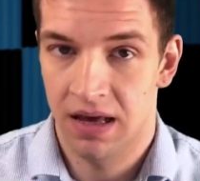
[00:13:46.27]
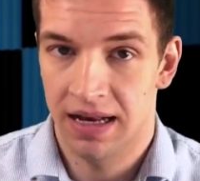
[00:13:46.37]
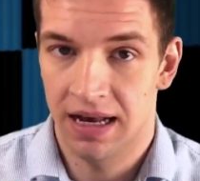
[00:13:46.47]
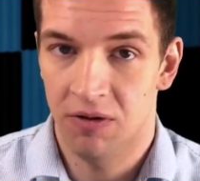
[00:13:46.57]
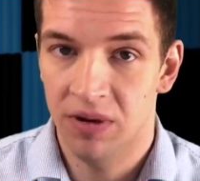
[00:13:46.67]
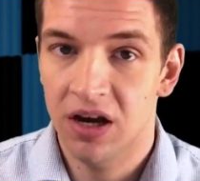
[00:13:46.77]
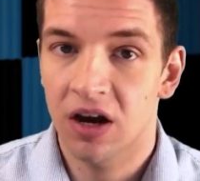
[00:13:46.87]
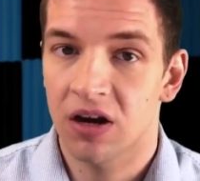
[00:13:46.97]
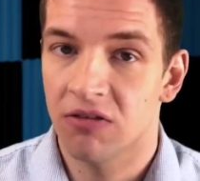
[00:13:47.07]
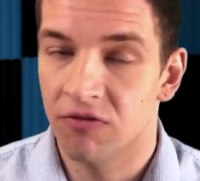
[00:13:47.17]
Now we got
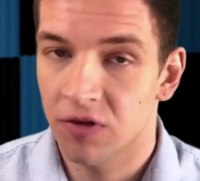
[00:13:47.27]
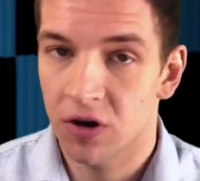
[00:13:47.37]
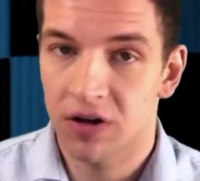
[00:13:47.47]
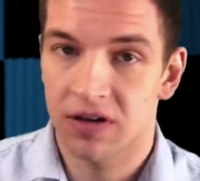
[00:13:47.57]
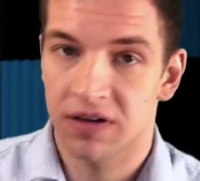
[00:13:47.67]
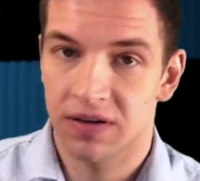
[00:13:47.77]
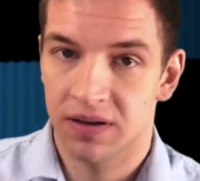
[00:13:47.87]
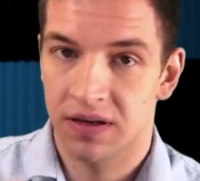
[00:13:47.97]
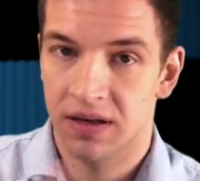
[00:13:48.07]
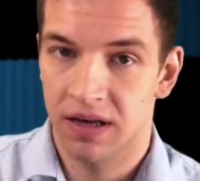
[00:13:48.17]
to convert,
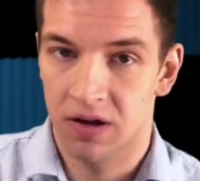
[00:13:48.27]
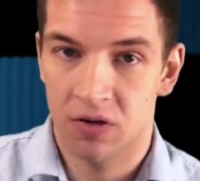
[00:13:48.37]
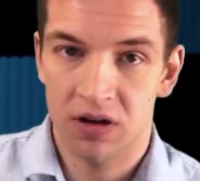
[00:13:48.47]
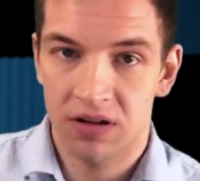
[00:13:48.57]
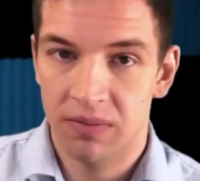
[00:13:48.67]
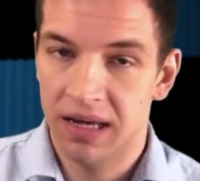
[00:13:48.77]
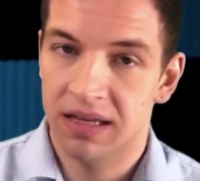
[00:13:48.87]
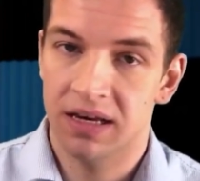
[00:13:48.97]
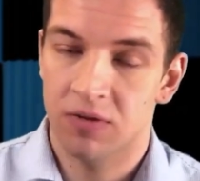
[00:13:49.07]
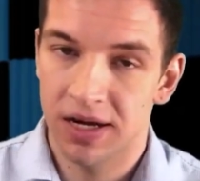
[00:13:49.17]
in order to make
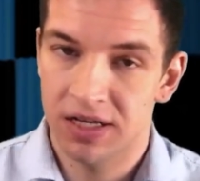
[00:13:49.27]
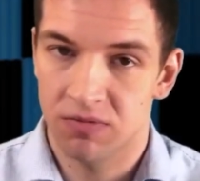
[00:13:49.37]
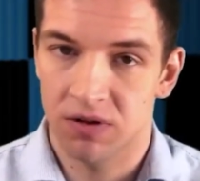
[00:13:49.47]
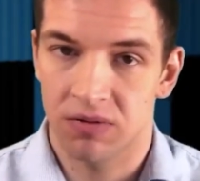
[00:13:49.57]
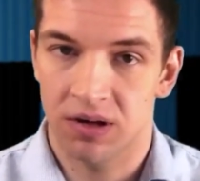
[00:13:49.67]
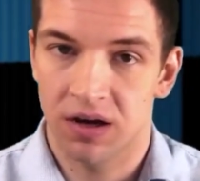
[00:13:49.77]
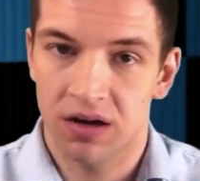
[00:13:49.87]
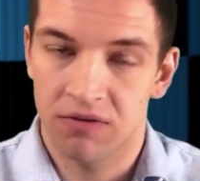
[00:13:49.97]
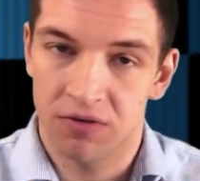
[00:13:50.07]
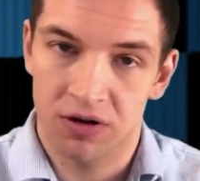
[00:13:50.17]
the equation work, we got
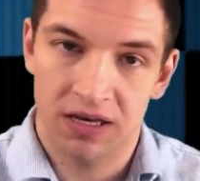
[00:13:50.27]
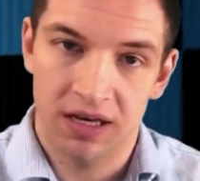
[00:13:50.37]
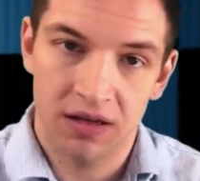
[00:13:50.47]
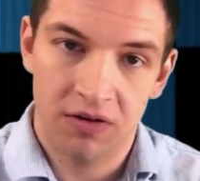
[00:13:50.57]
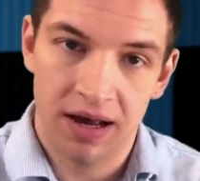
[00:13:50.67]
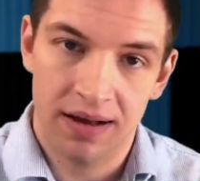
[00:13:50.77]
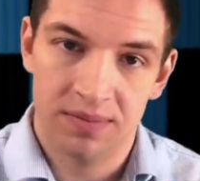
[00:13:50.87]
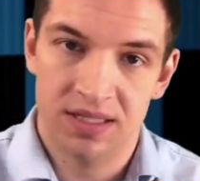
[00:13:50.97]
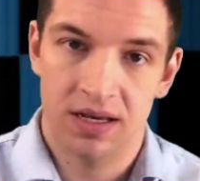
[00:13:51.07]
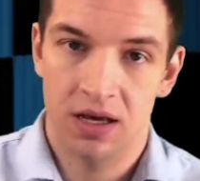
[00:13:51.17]
to convert kilograms